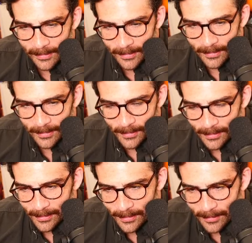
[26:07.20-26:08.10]

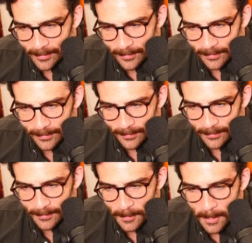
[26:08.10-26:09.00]

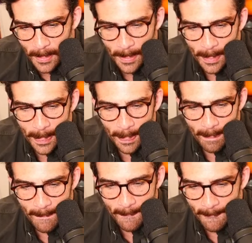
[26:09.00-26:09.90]

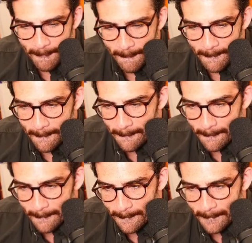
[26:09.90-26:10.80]

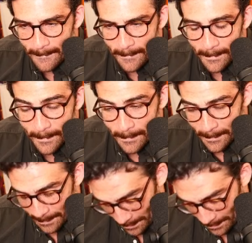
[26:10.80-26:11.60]
[no speech]